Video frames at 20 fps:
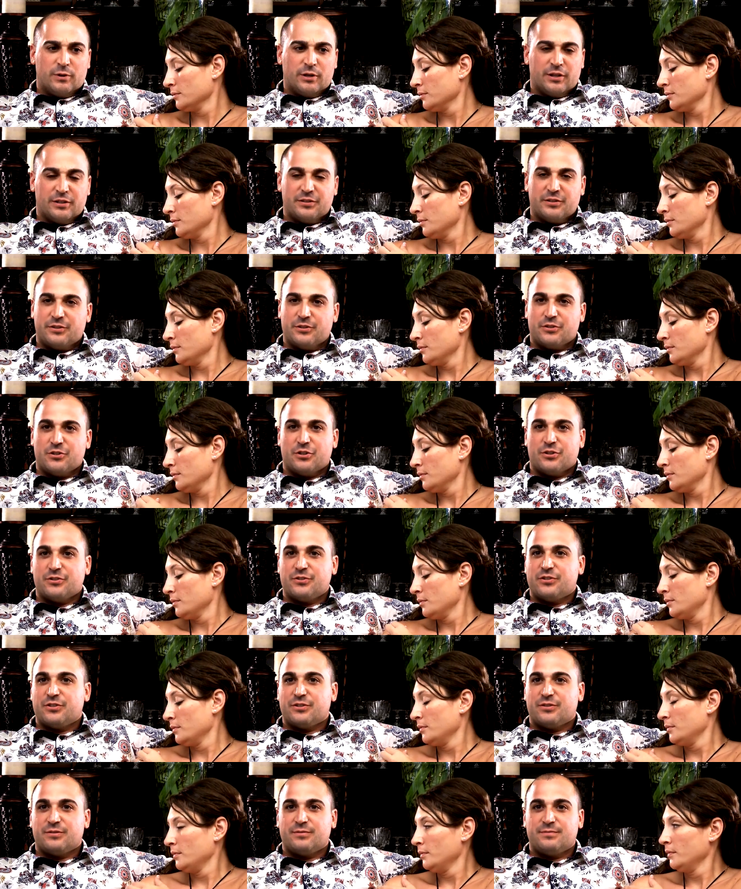Speaker 1: out to the
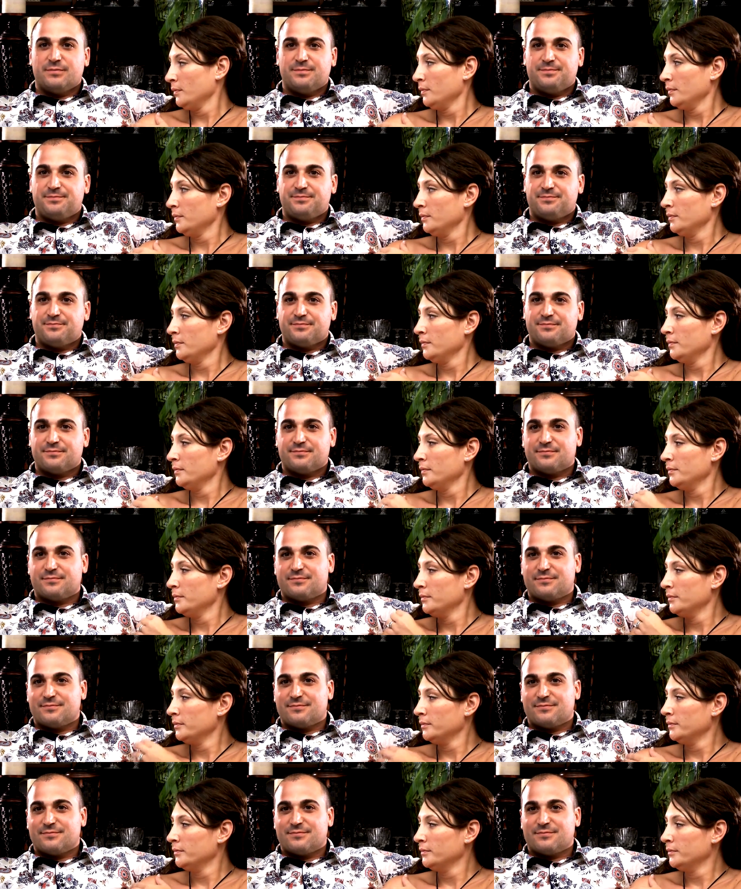church, and
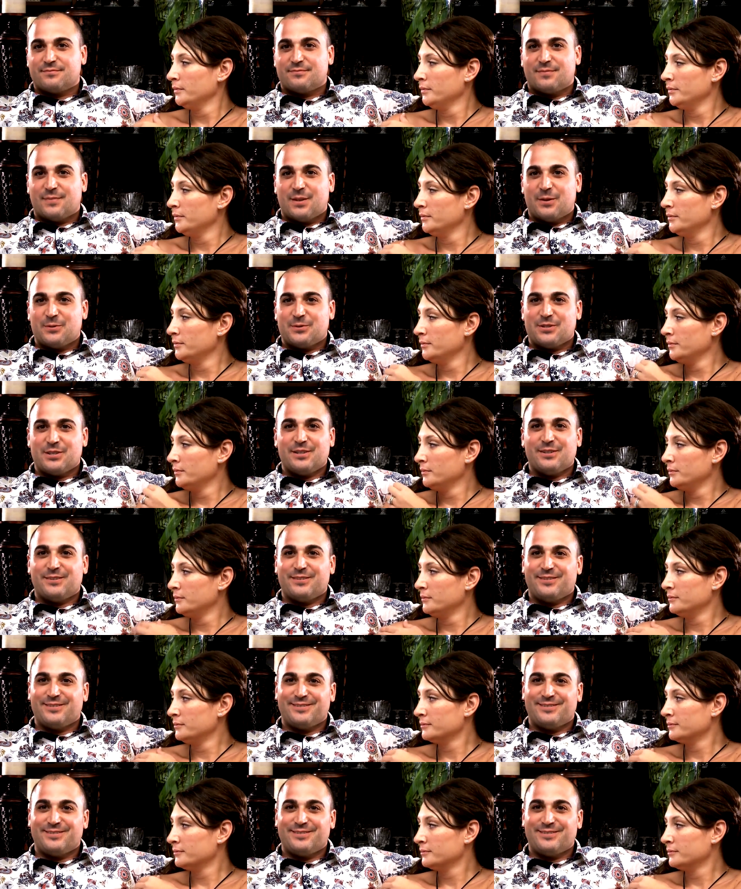that was it.